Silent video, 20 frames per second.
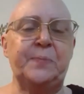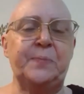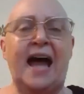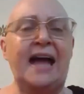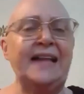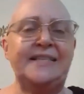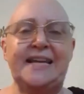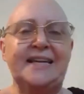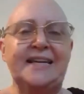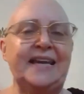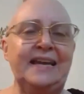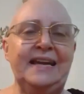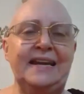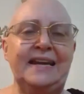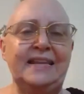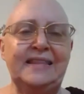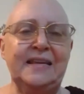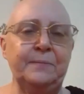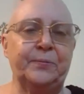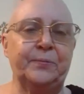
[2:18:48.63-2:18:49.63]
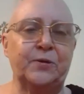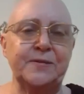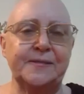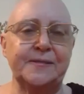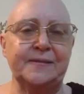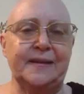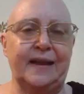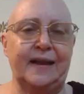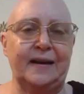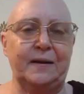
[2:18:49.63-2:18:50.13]
not taking anything
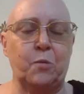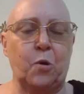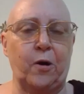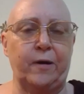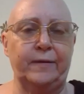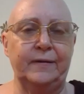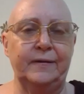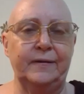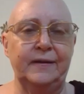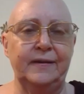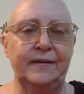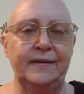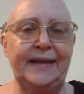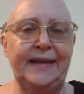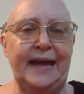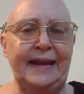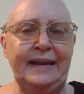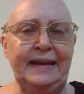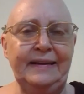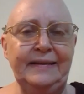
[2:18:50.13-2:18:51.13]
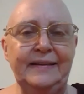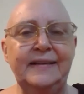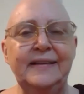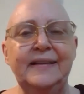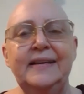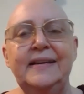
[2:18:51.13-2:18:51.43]
personally anymore. Get it?